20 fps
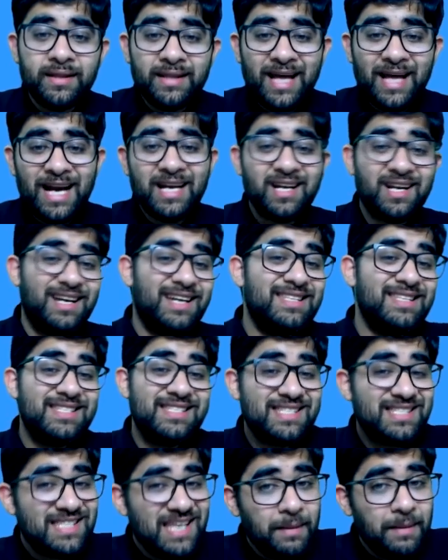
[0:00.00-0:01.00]
that
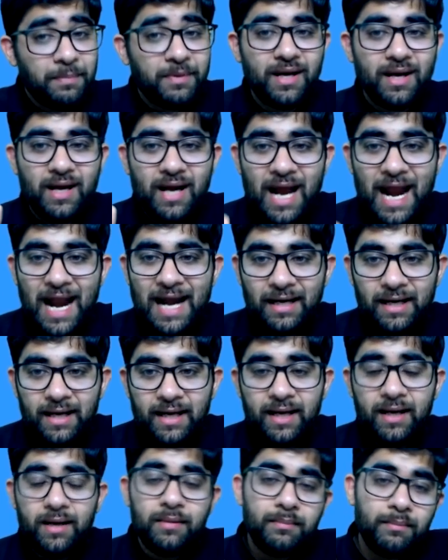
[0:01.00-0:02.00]
concept
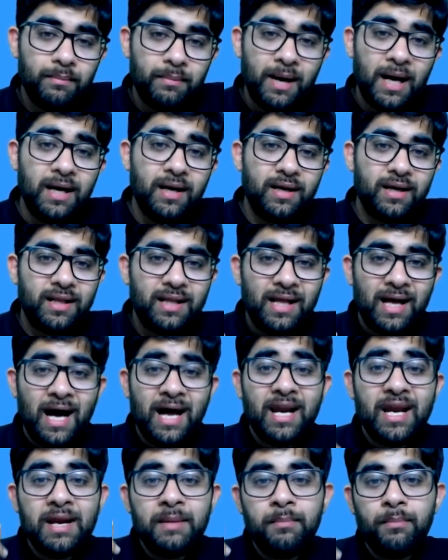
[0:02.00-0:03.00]
handling, but
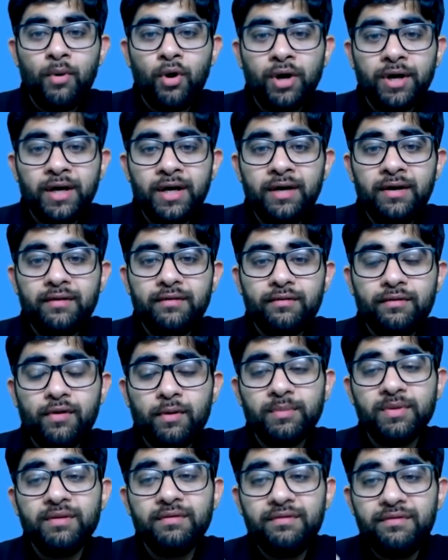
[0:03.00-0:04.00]
are important
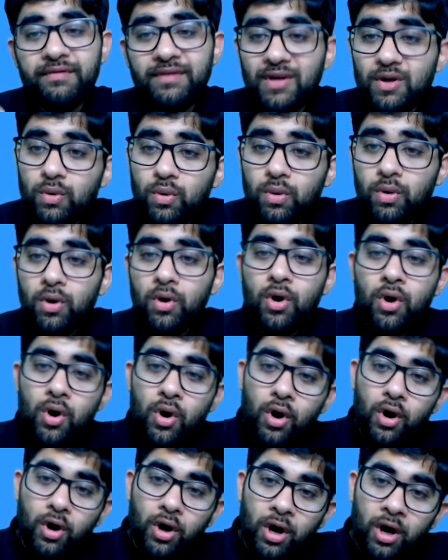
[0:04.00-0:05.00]
from the view
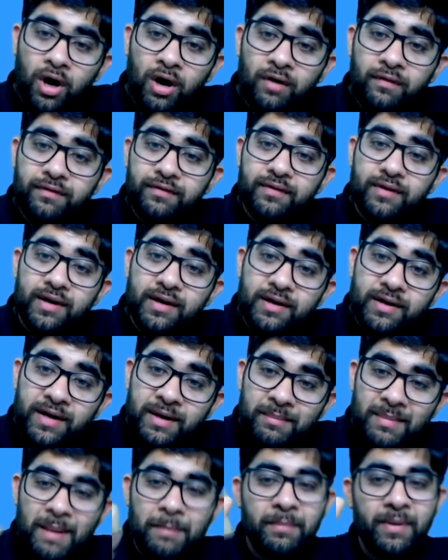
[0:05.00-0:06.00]
of
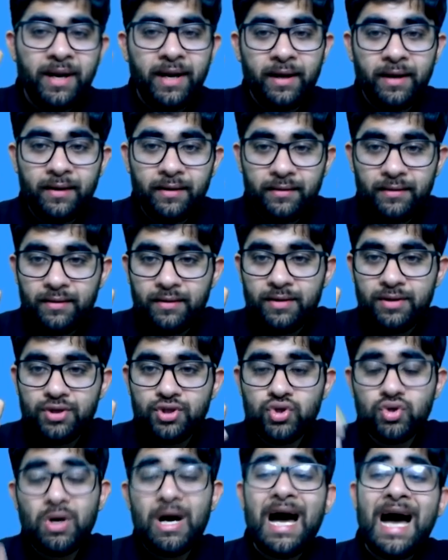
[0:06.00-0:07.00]
remembering.
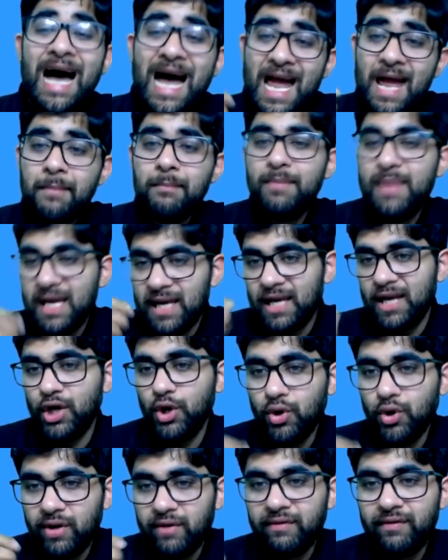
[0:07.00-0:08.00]
So I am making
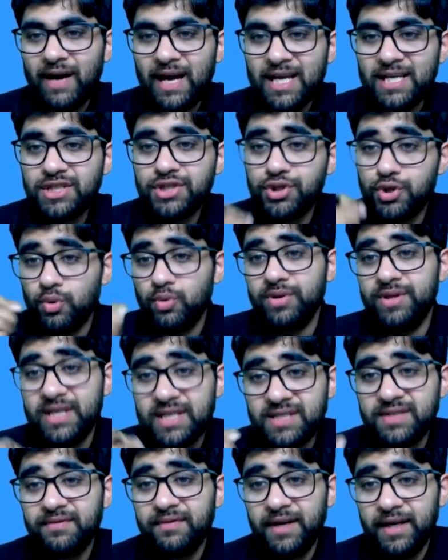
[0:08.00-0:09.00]
you revise through
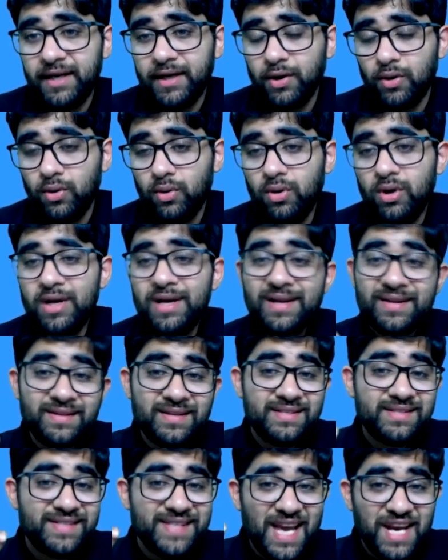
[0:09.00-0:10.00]
this video the
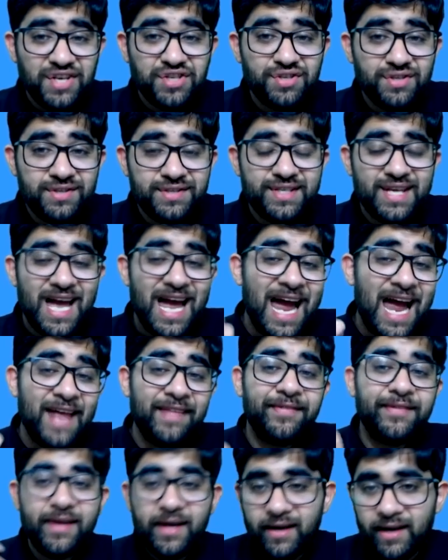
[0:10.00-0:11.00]
sections and
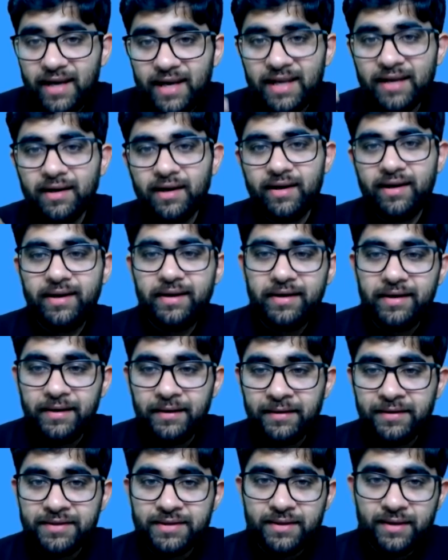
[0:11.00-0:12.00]
their
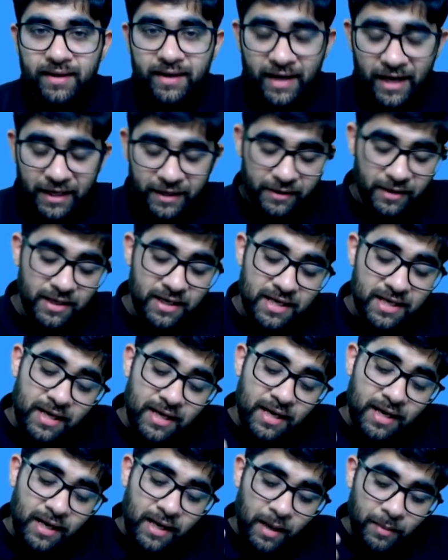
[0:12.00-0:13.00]
ingredients, right?
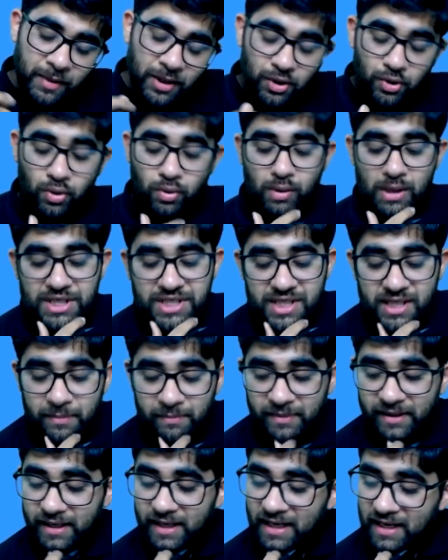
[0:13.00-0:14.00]
Coming to question
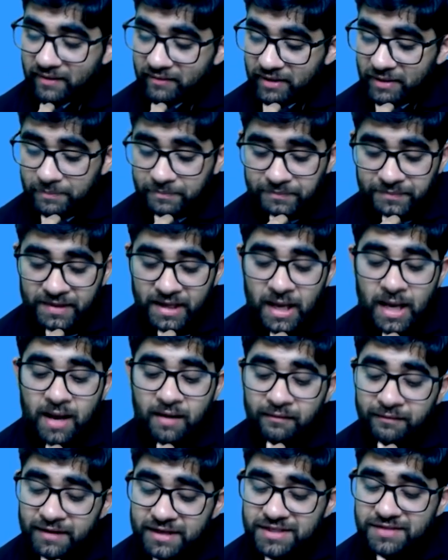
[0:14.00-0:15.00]
number 11,
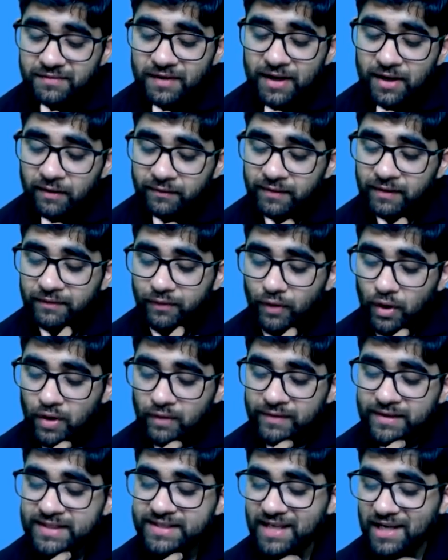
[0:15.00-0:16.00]
which one of the
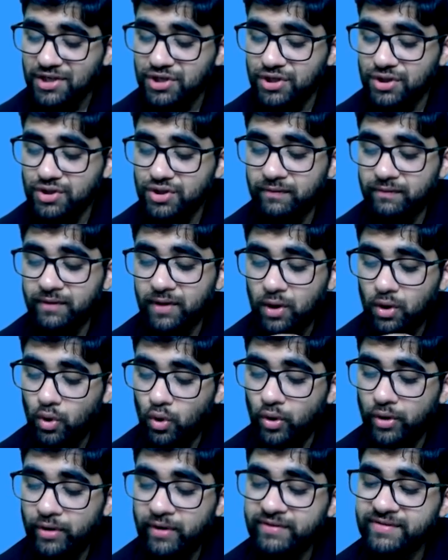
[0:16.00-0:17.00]
following sections of the
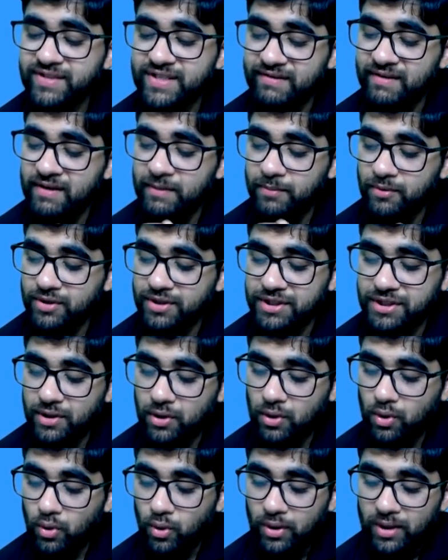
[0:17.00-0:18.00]
Code of Civil Procedure
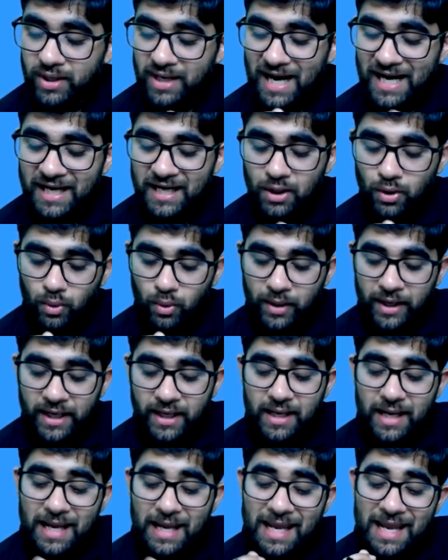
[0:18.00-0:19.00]
Code 1908
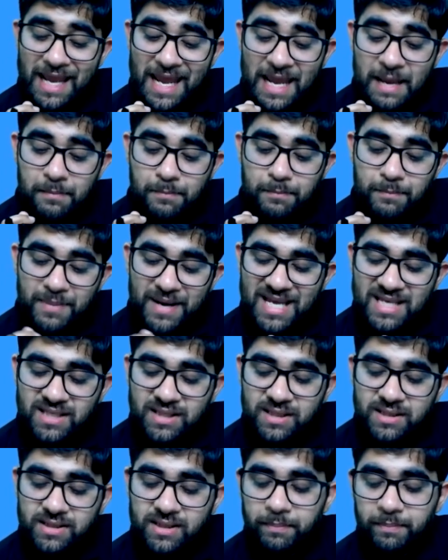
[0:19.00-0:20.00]

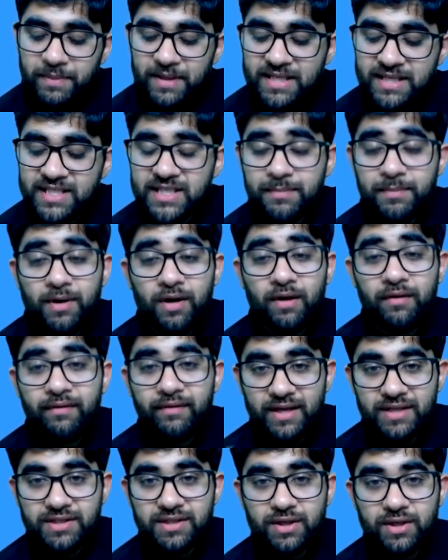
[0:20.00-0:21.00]
embraces the principle of
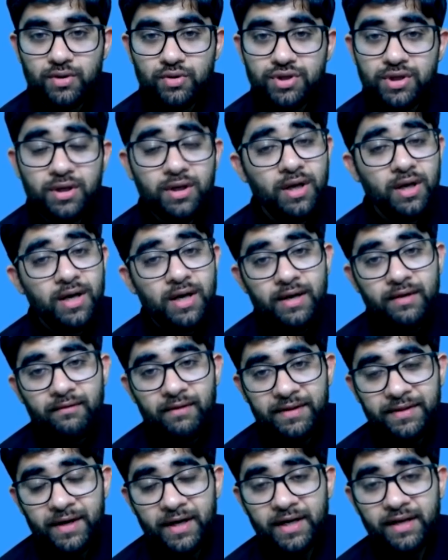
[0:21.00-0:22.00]
restitution?
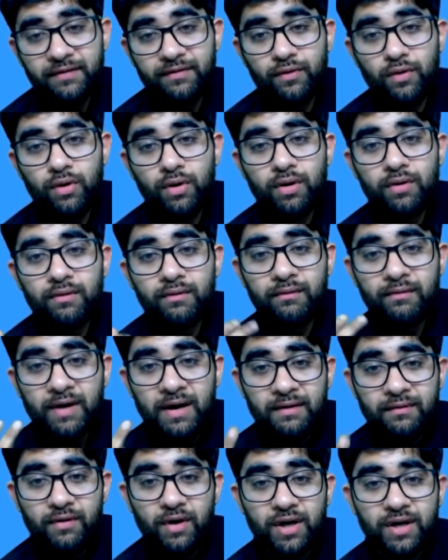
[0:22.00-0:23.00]
134,
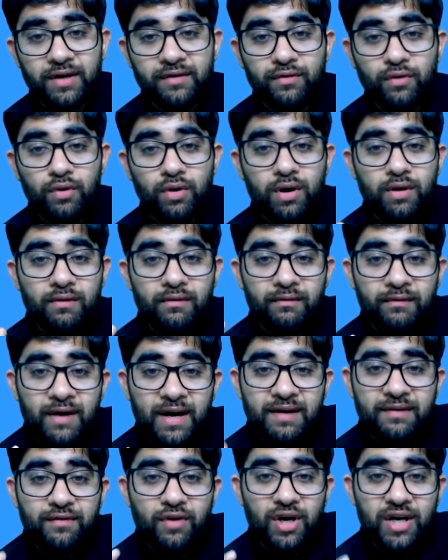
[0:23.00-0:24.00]
144,
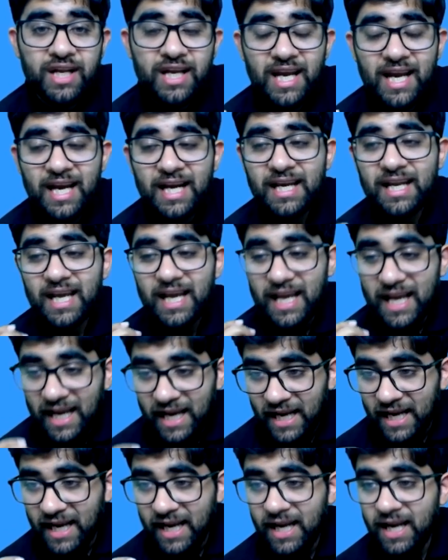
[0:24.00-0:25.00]

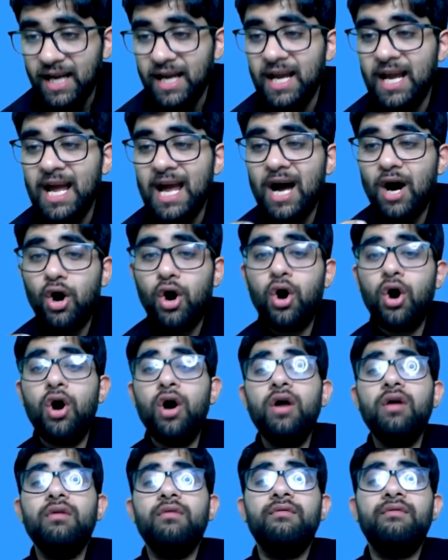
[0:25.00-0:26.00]
148A or
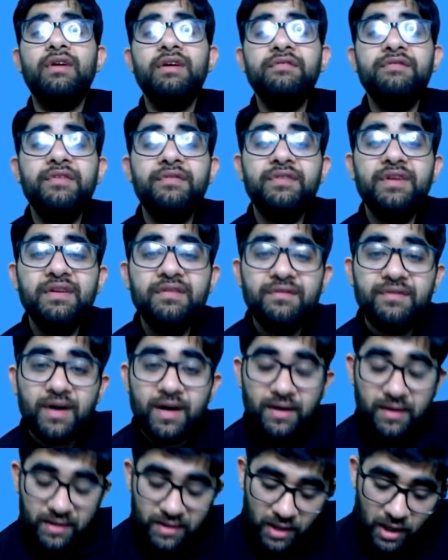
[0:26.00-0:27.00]

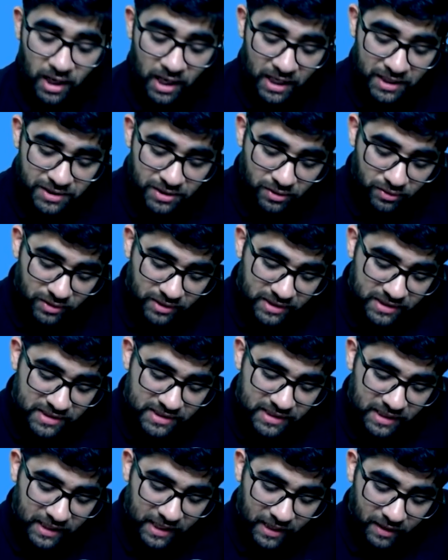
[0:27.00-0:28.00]
151? The answer to this is
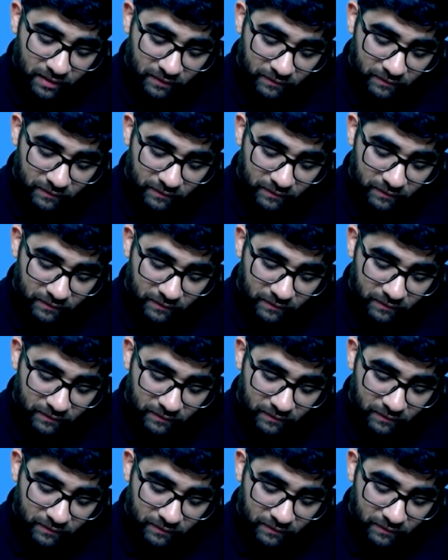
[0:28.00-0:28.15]
again